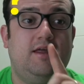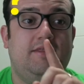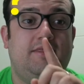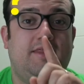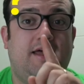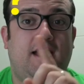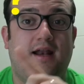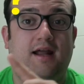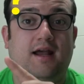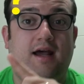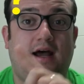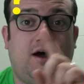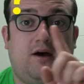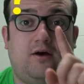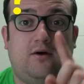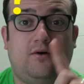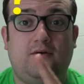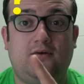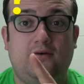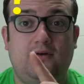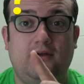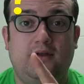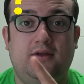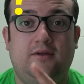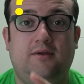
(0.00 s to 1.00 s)
that
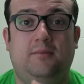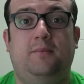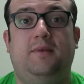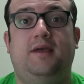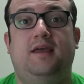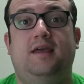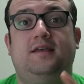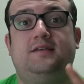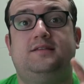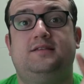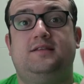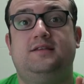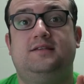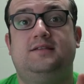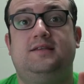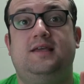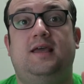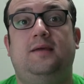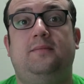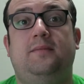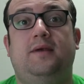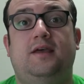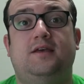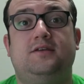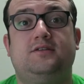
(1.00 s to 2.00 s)
hao is the
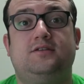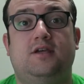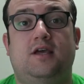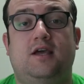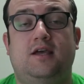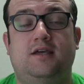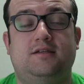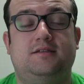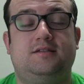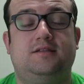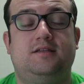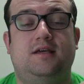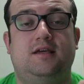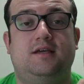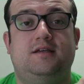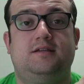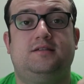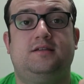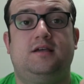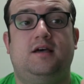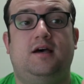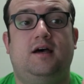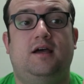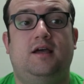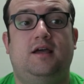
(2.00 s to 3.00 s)
same is
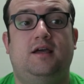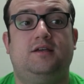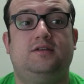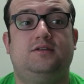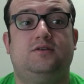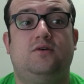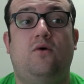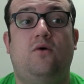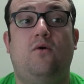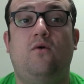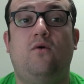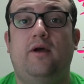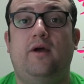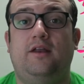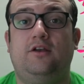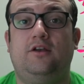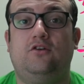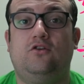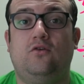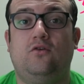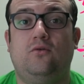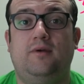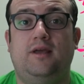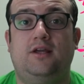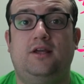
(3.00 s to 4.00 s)
ho in
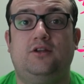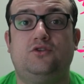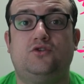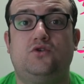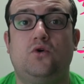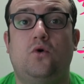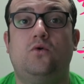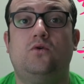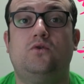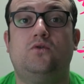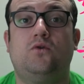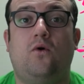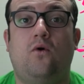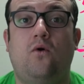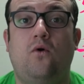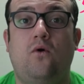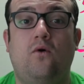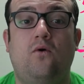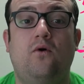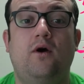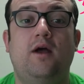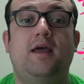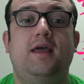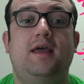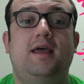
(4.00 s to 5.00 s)
Korean, jor
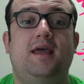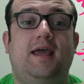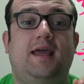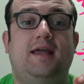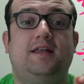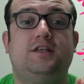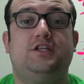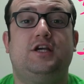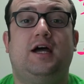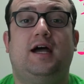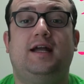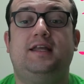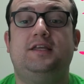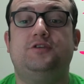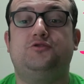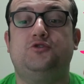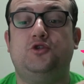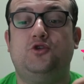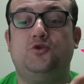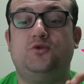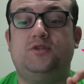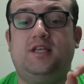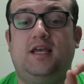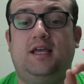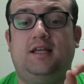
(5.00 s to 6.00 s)
ho. In Chinese,
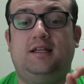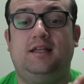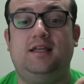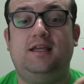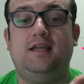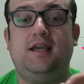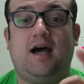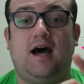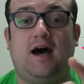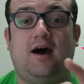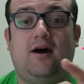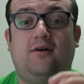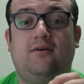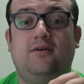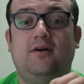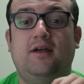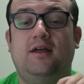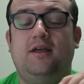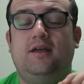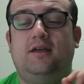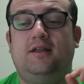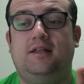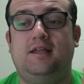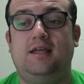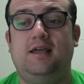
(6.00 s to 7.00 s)
when you say ni hao
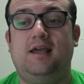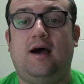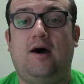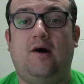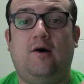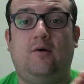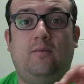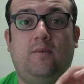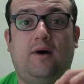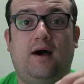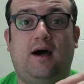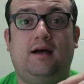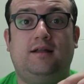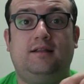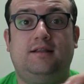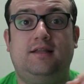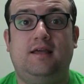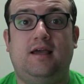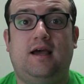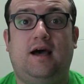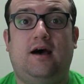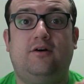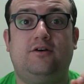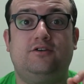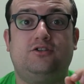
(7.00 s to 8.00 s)
ma,
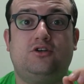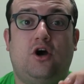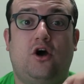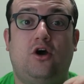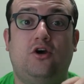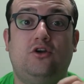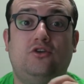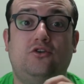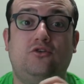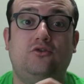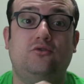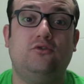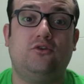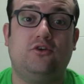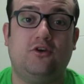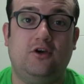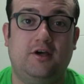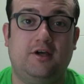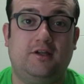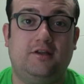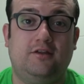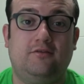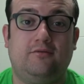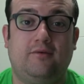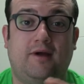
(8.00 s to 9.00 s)
ni hao is are you
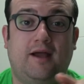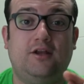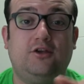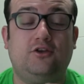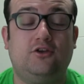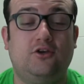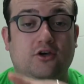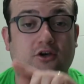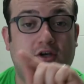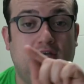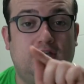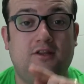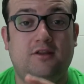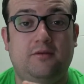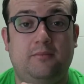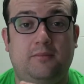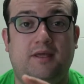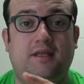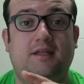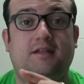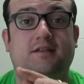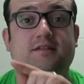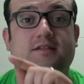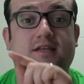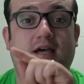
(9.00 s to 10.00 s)
good, right? Good
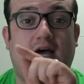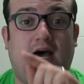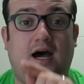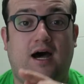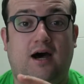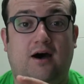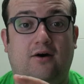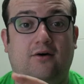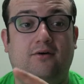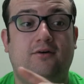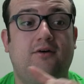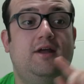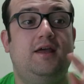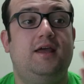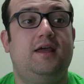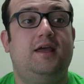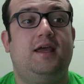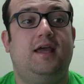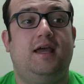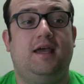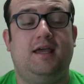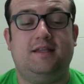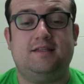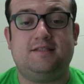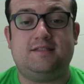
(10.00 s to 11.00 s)
means hao,
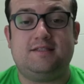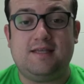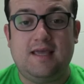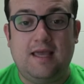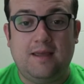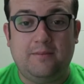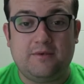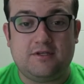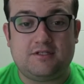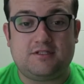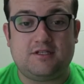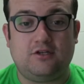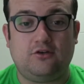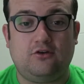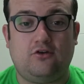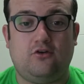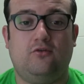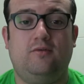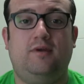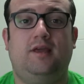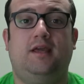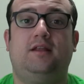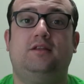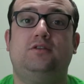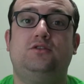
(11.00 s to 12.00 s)
and same as in
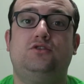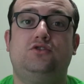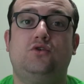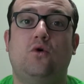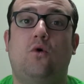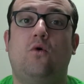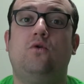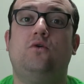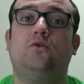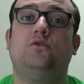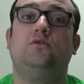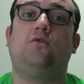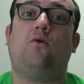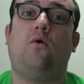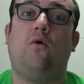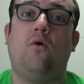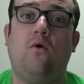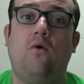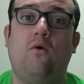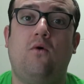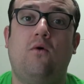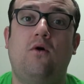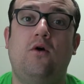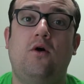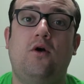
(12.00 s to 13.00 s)
Korean, jor
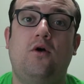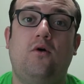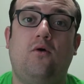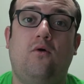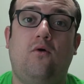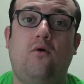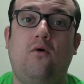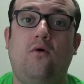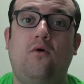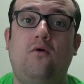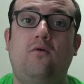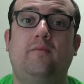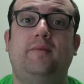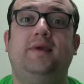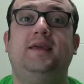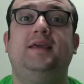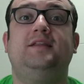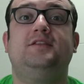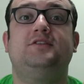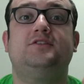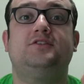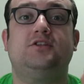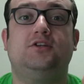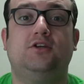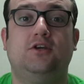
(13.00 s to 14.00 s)
ho. Ho
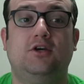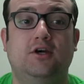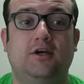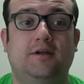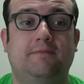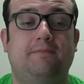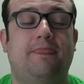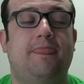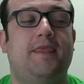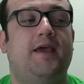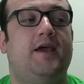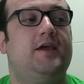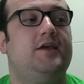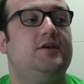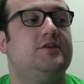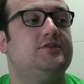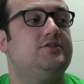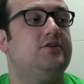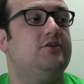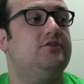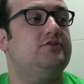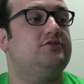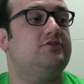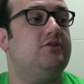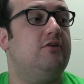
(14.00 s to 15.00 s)
means good.
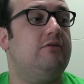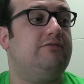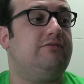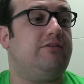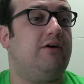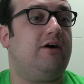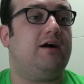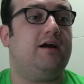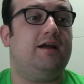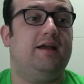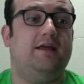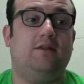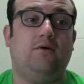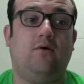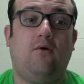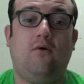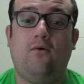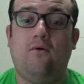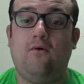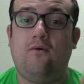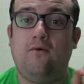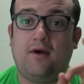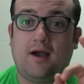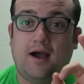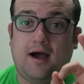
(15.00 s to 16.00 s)
So far in
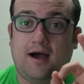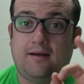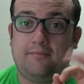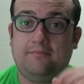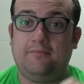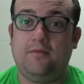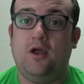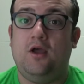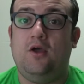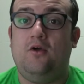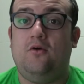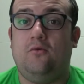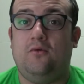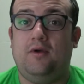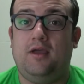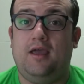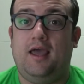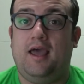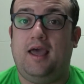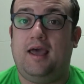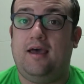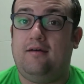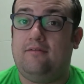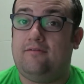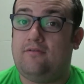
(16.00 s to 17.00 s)
ho kam we
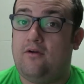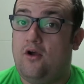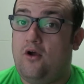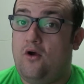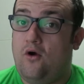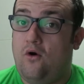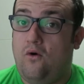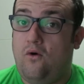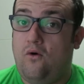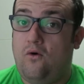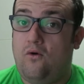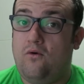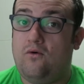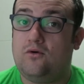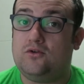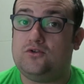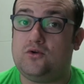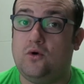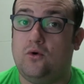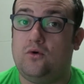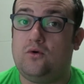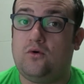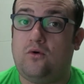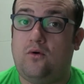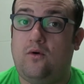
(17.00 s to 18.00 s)
have ho,
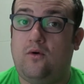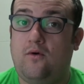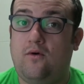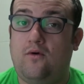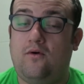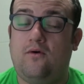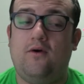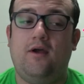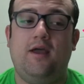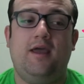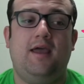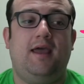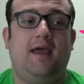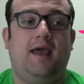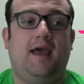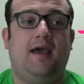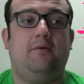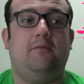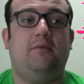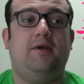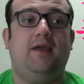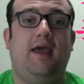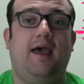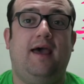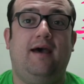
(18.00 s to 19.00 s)
jor ho,
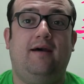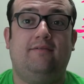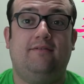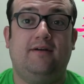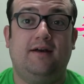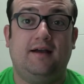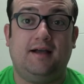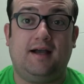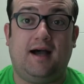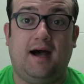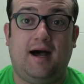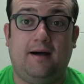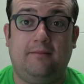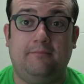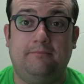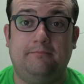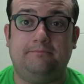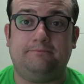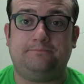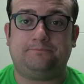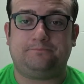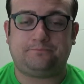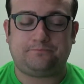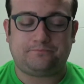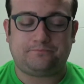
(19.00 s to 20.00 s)
and we have kam.